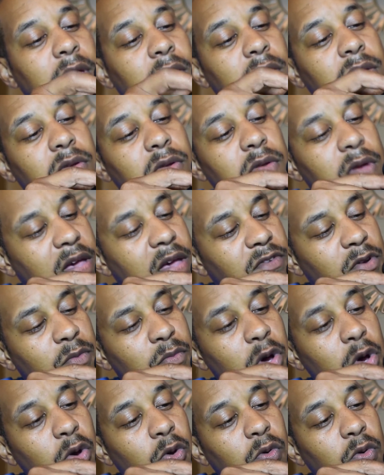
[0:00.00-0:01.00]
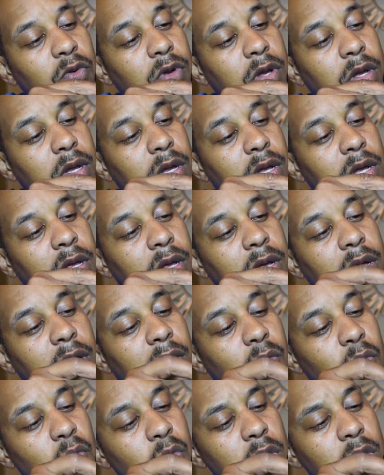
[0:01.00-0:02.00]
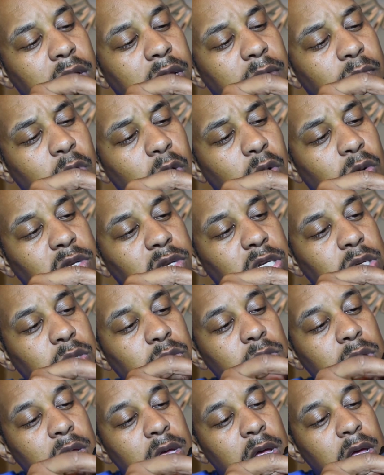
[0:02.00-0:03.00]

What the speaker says: So you have your mode 1 and mode 2